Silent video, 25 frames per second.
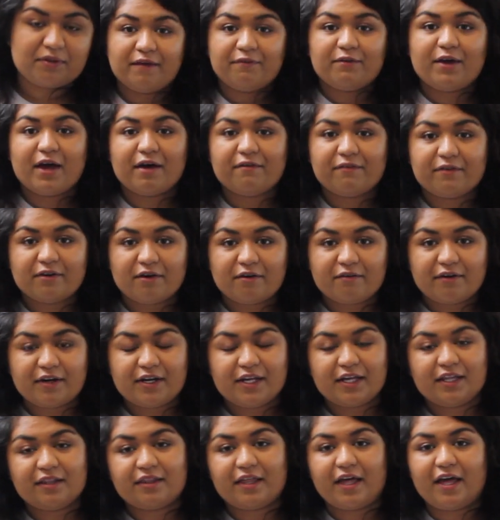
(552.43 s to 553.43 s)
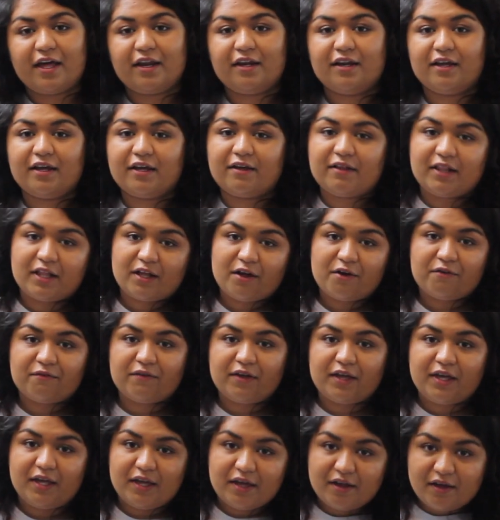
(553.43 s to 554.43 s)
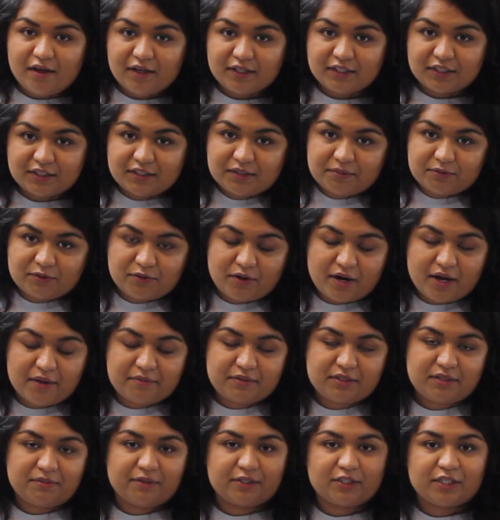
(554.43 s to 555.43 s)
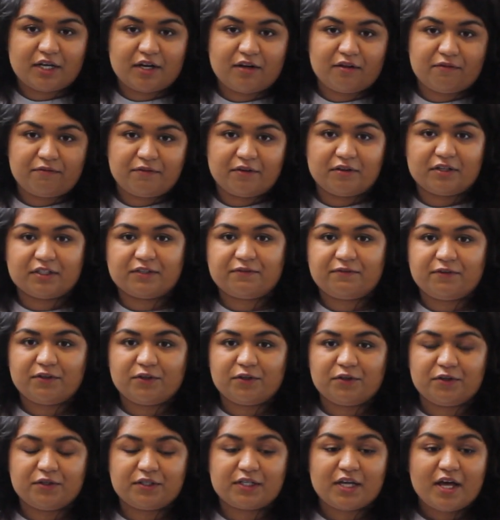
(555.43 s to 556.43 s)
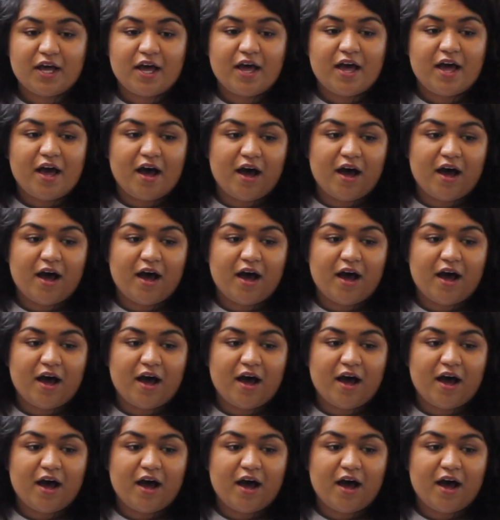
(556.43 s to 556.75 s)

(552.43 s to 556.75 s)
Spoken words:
If you haven't already, then click over here to subscribe to my channel, Fiona's Food.